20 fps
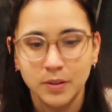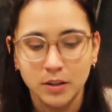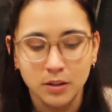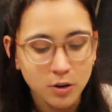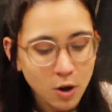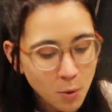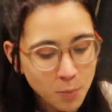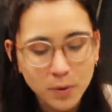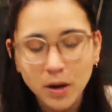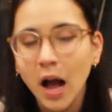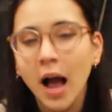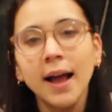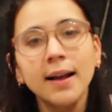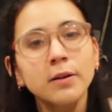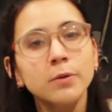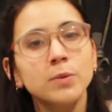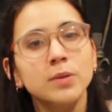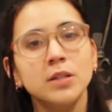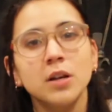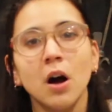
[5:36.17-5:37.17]
Nope,
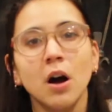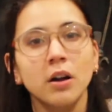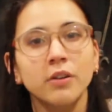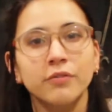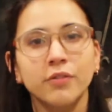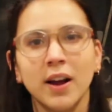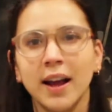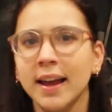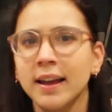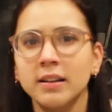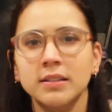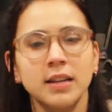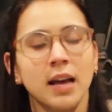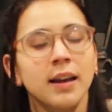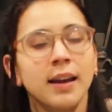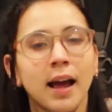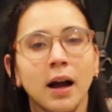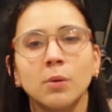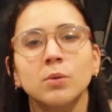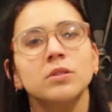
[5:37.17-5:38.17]
Kyle was gone for
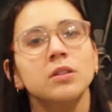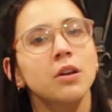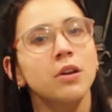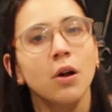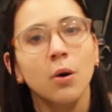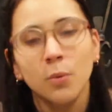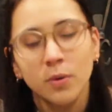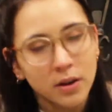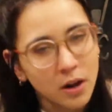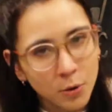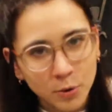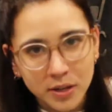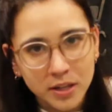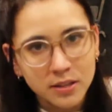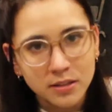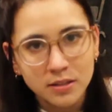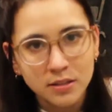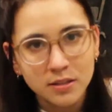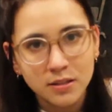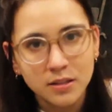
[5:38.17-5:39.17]
8-10 hours and no one
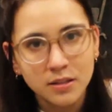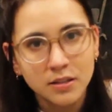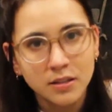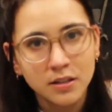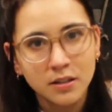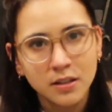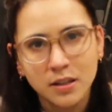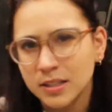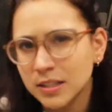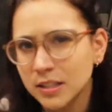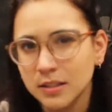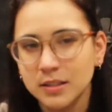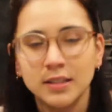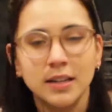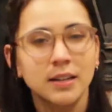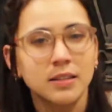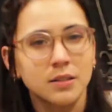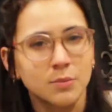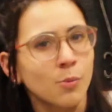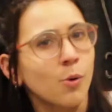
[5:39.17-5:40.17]
noticed until the
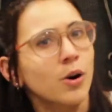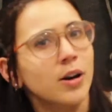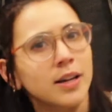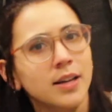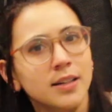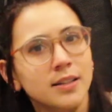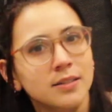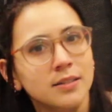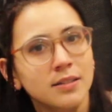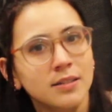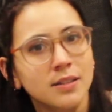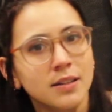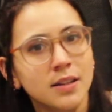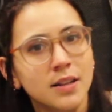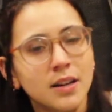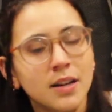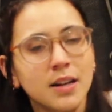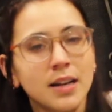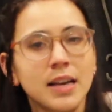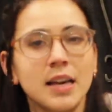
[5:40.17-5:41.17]
next morning.
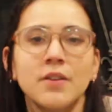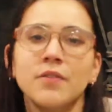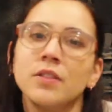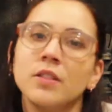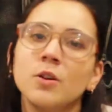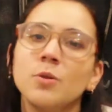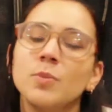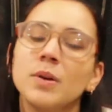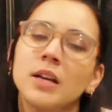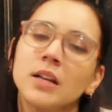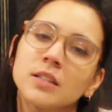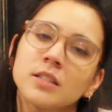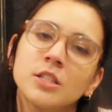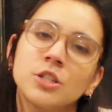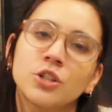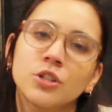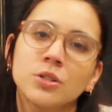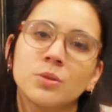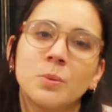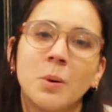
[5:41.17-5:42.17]
Even though because he
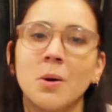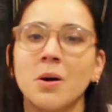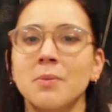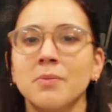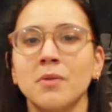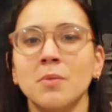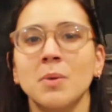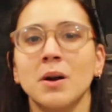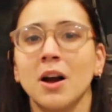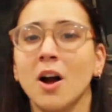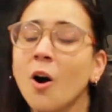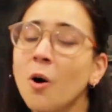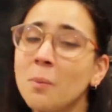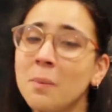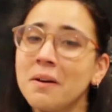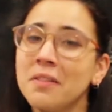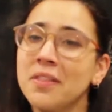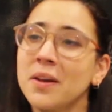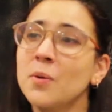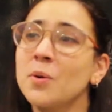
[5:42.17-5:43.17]
just woke up from a
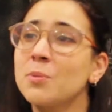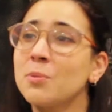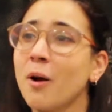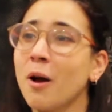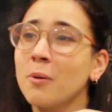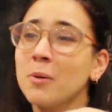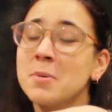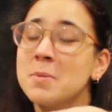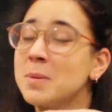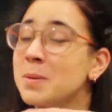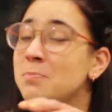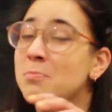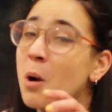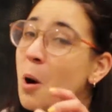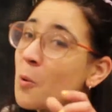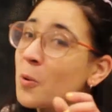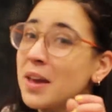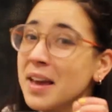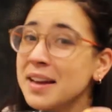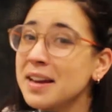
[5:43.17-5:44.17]
coma, they would probably be
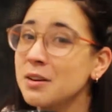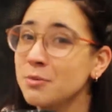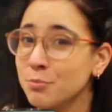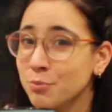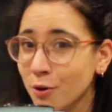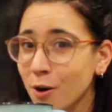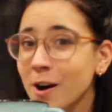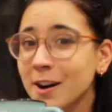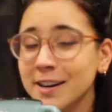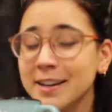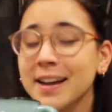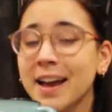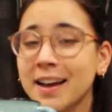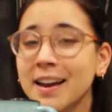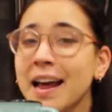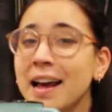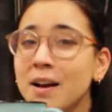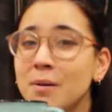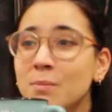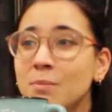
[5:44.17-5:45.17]
poking and prodding
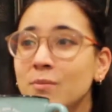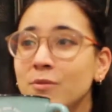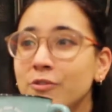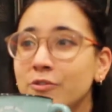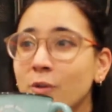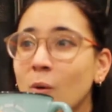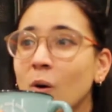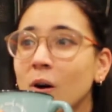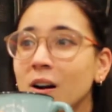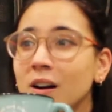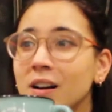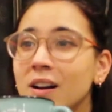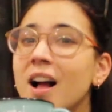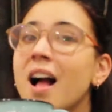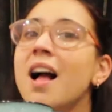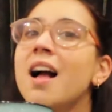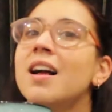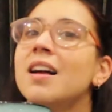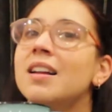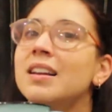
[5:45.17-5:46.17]
at him for
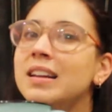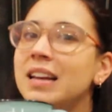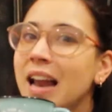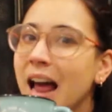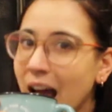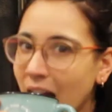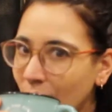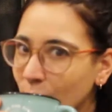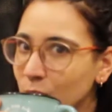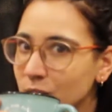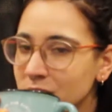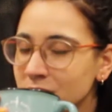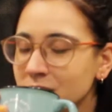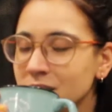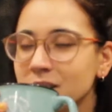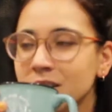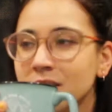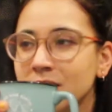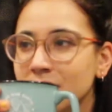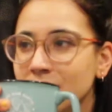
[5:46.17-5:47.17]

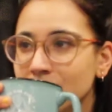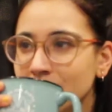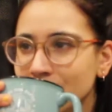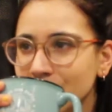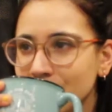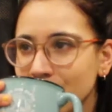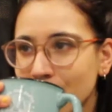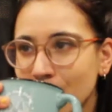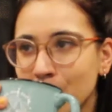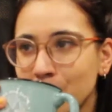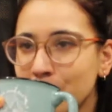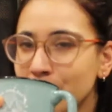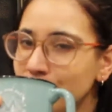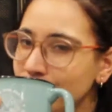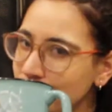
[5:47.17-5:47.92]
hours. So,